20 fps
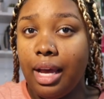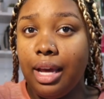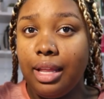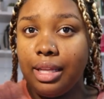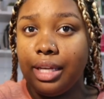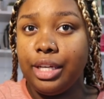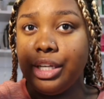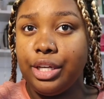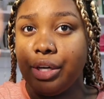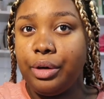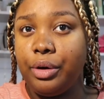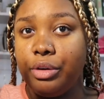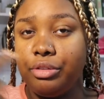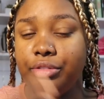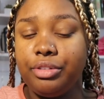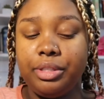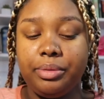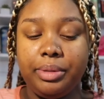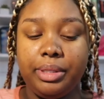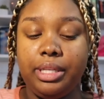and then go
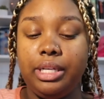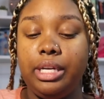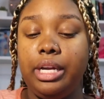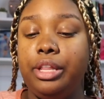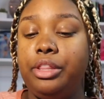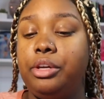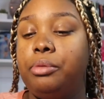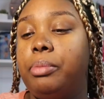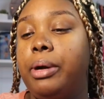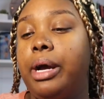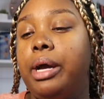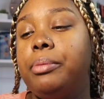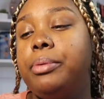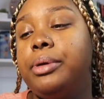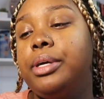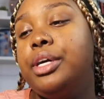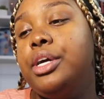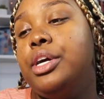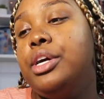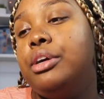over it with another
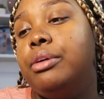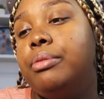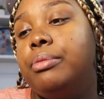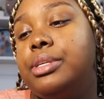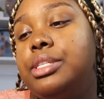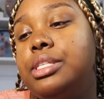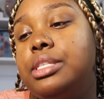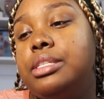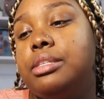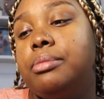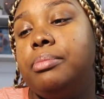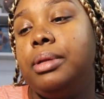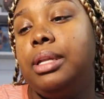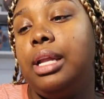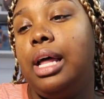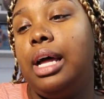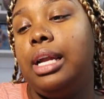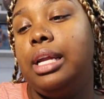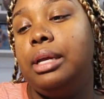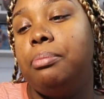primer, which is the
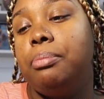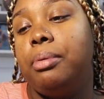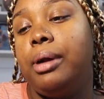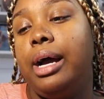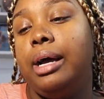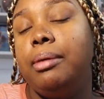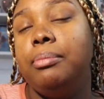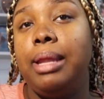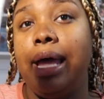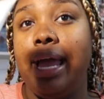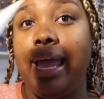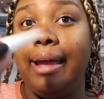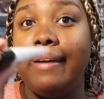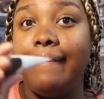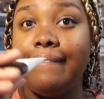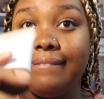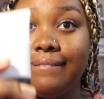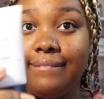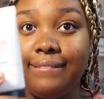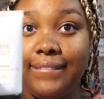Milani Prime Light
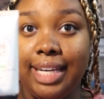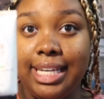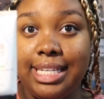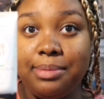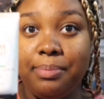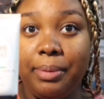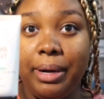Face